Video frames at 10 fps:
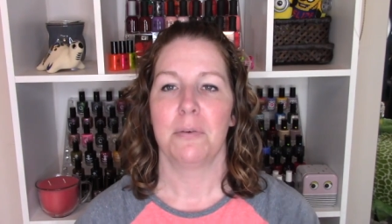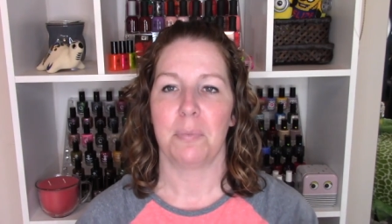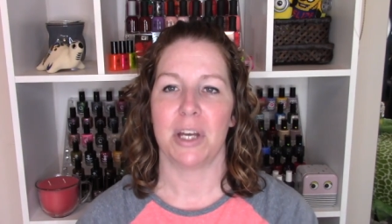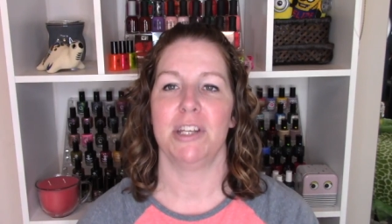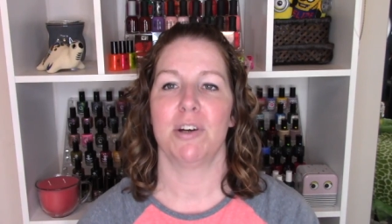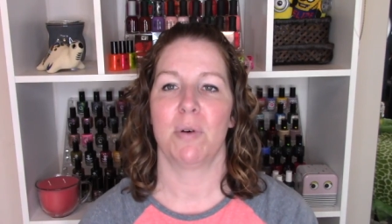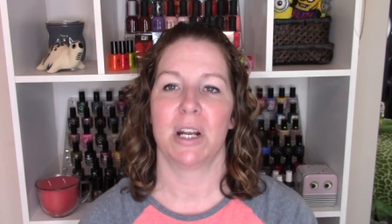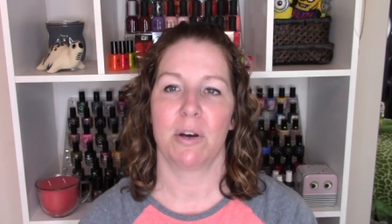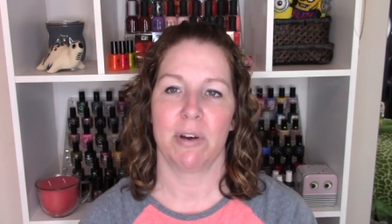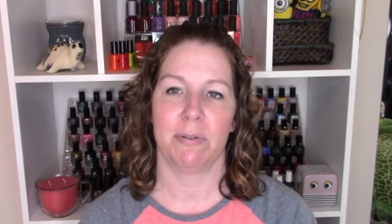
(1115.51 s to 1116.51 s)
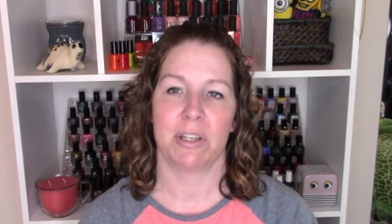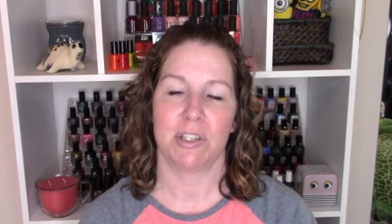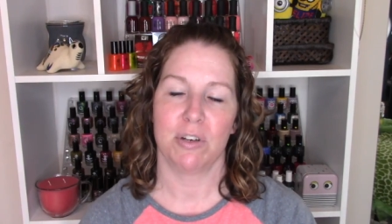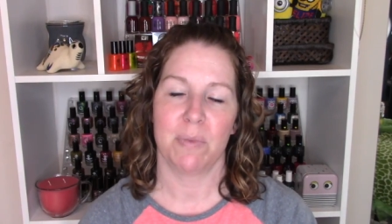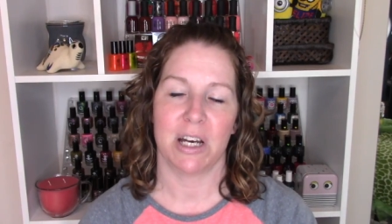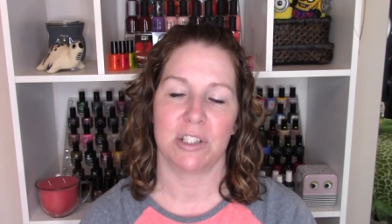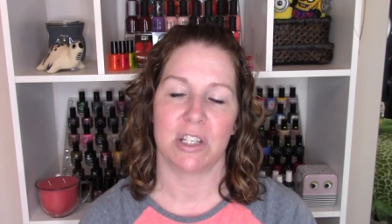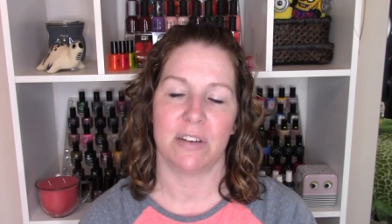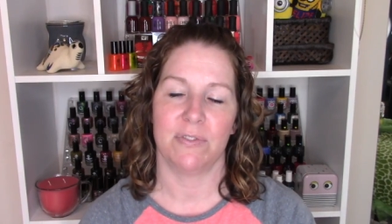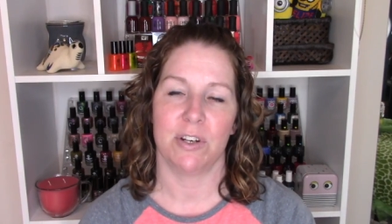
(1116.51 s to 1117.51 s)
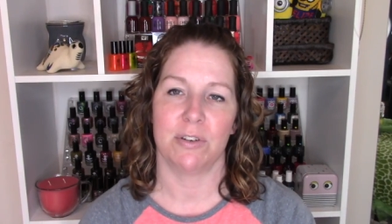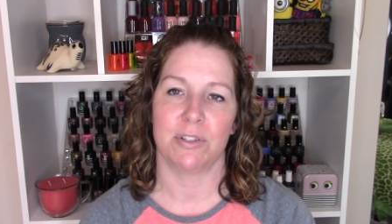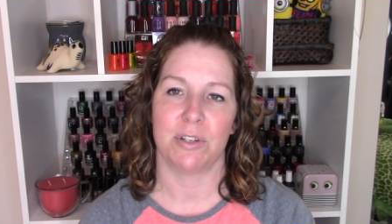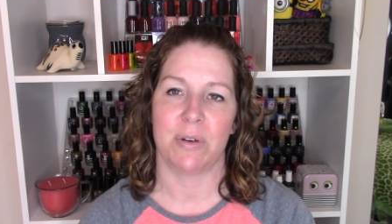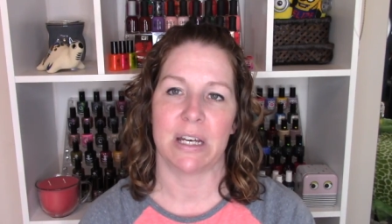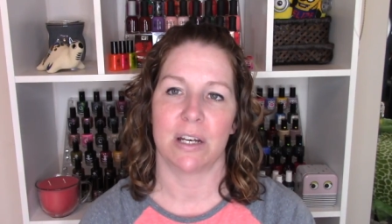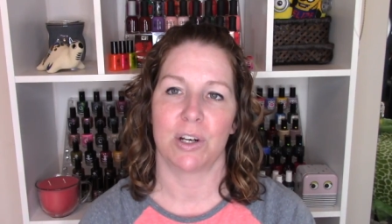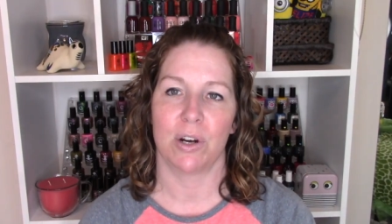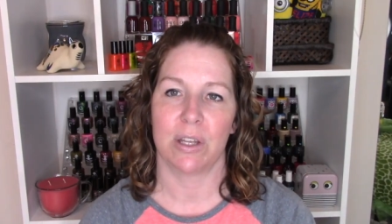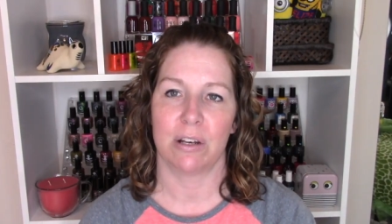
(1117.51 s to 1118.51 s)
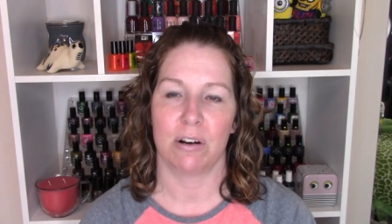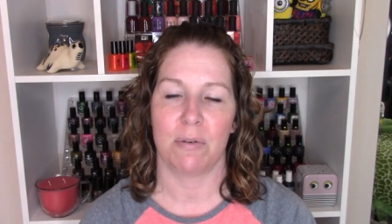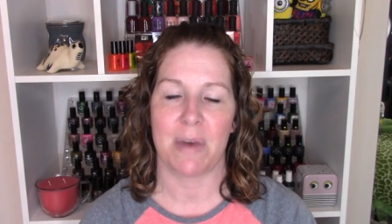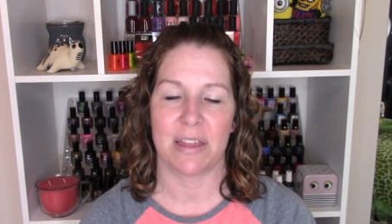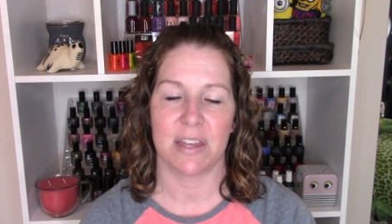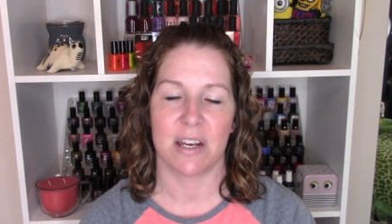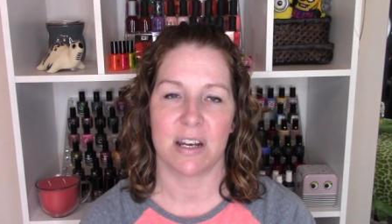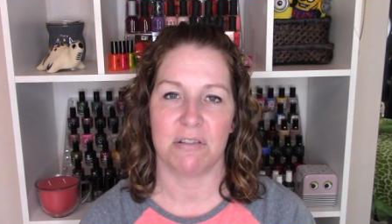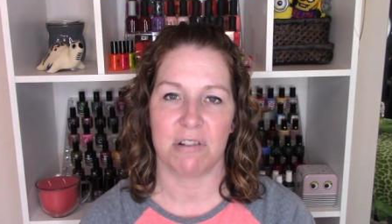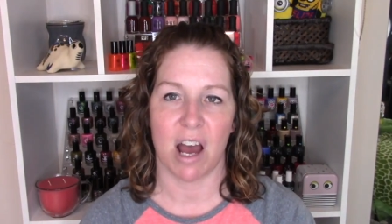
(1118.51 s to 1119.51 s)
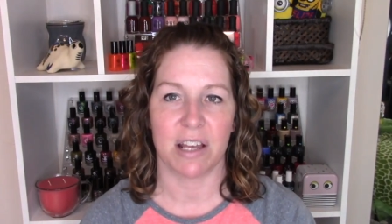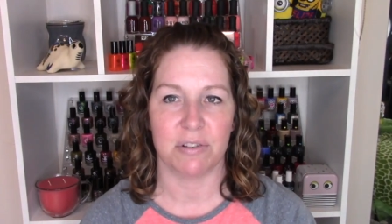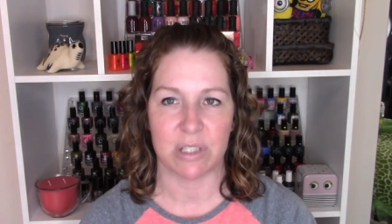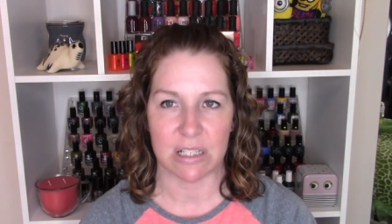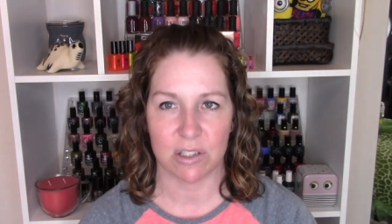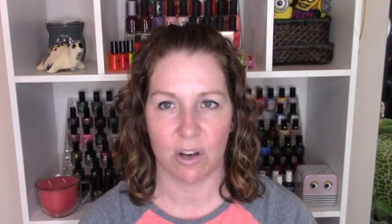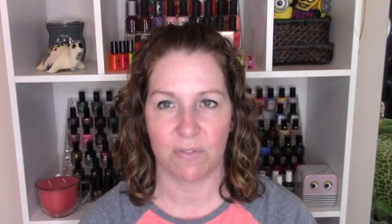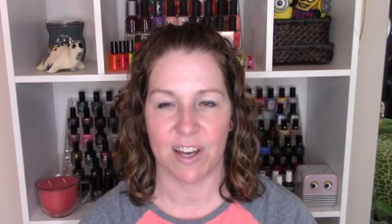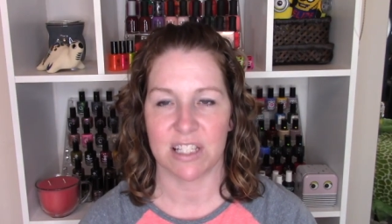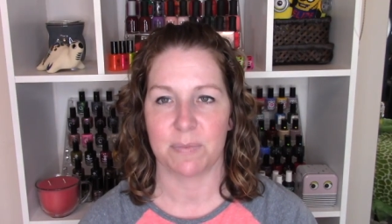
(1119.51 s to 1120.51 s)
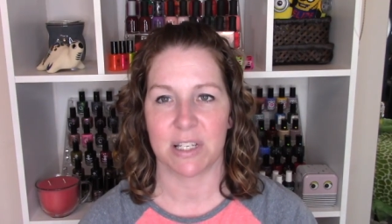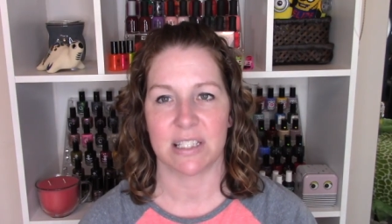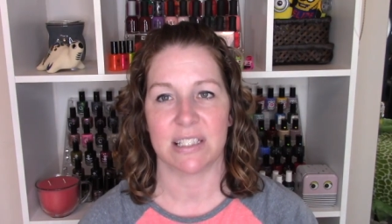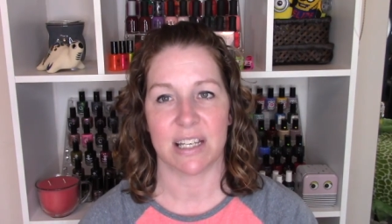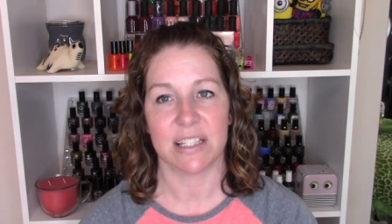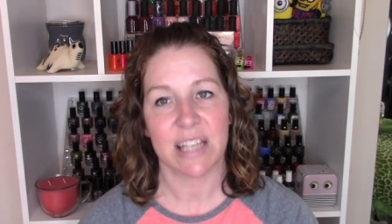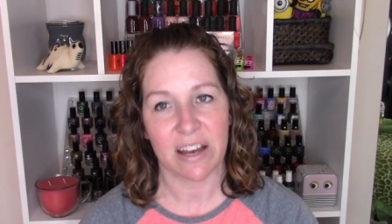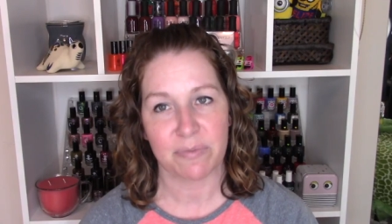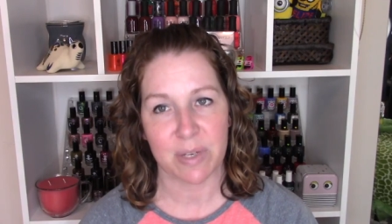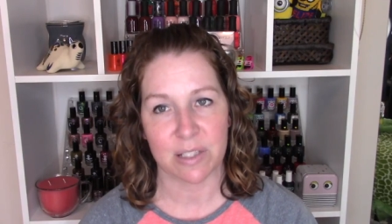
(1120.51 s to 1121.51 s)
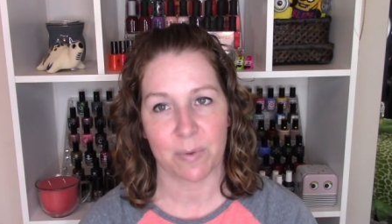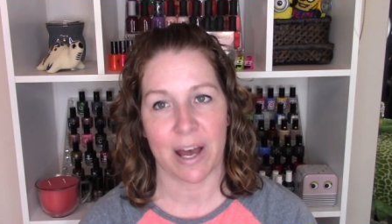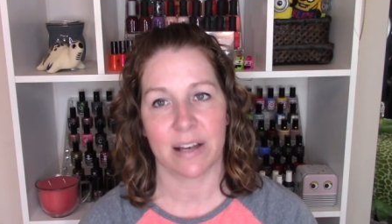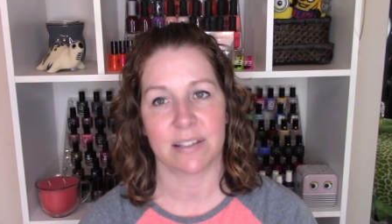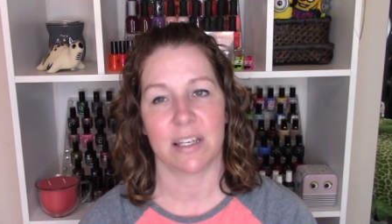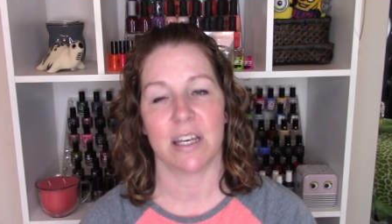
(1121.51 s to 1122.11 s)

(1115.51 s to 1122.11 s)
But you don't want to go in with too much if you're doing curly girl method and you're not using sulfates, because it does have beeswax.